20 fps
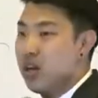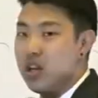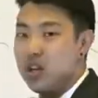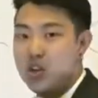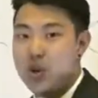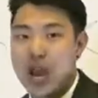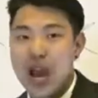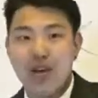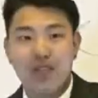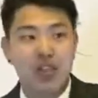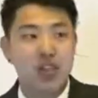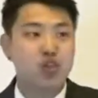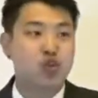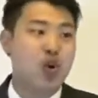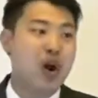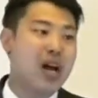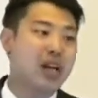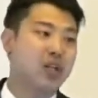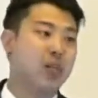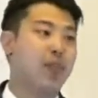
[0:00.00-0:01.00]
You have to
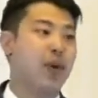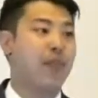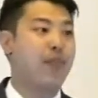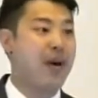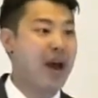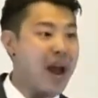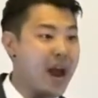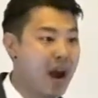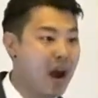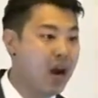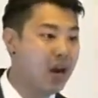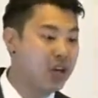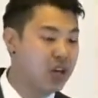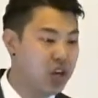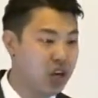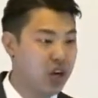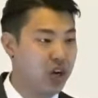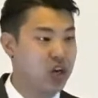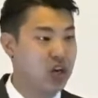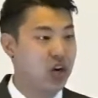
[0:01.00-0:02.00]
try to prepare.
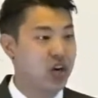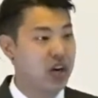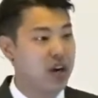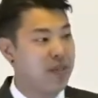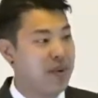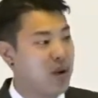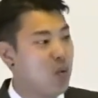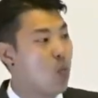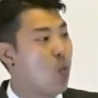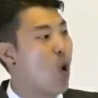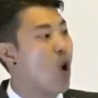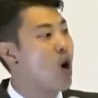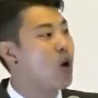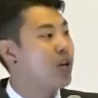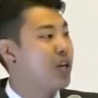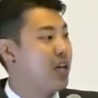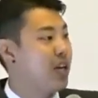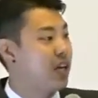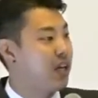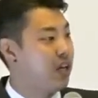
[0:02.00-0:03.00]
You're, you're going to be
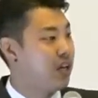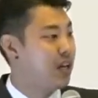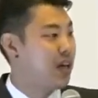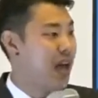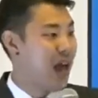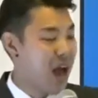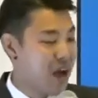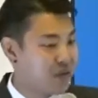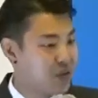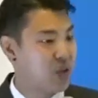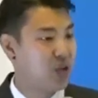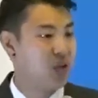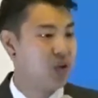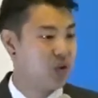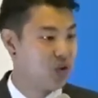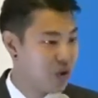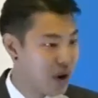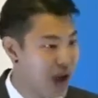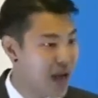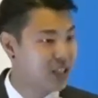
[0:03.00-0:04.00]
working after you
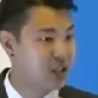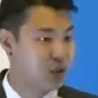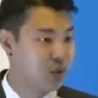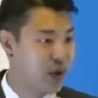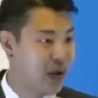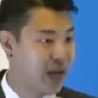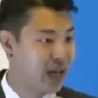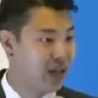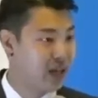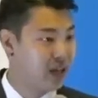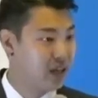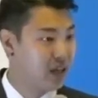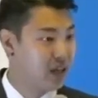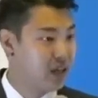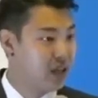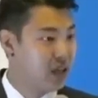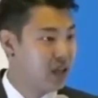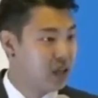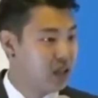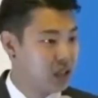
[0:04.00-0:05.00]
graduate
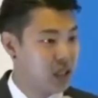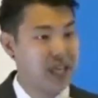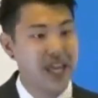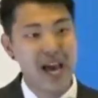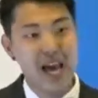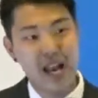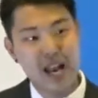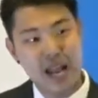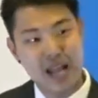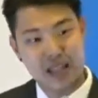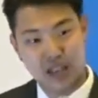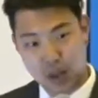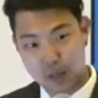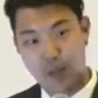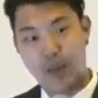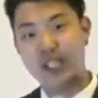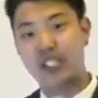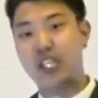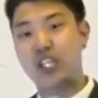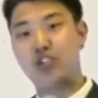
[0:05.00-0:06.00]
to get the
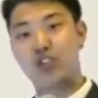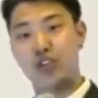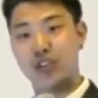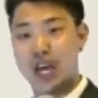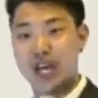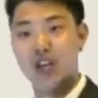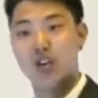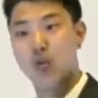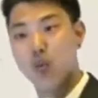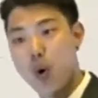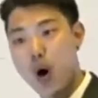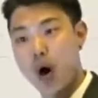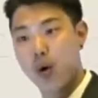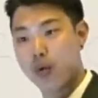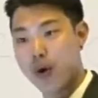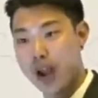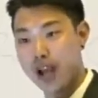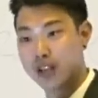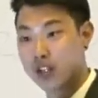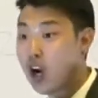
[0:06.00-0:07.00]
position that you want,
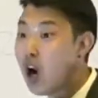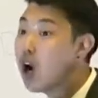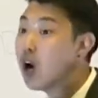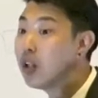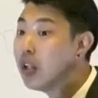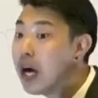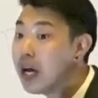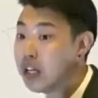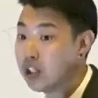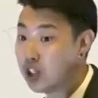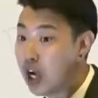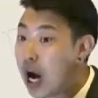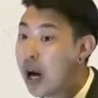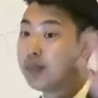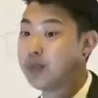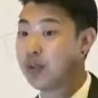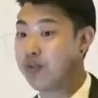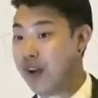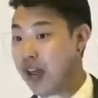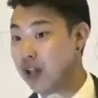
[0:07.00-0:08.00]
right? There are a lot of
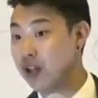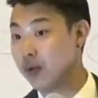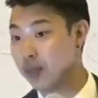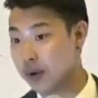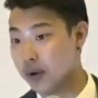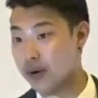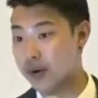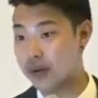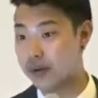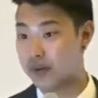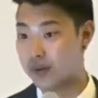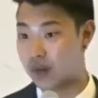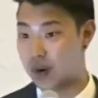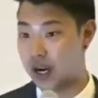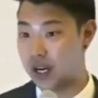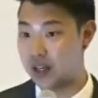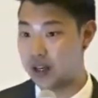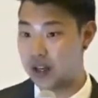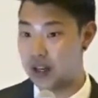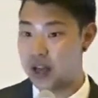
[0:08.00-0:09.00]
jobs available,
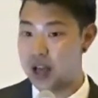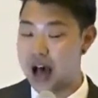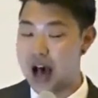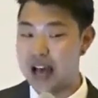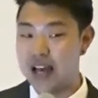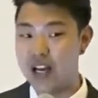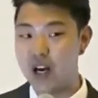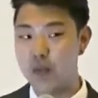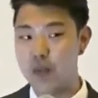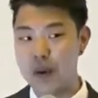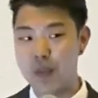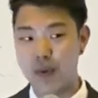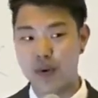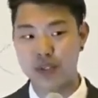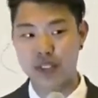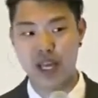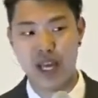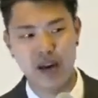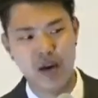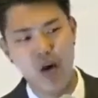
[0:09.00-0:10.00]
right? I hear people
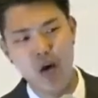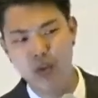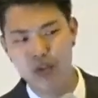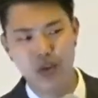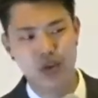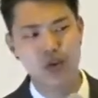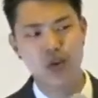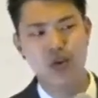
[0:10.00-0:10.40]
saying, oh, there are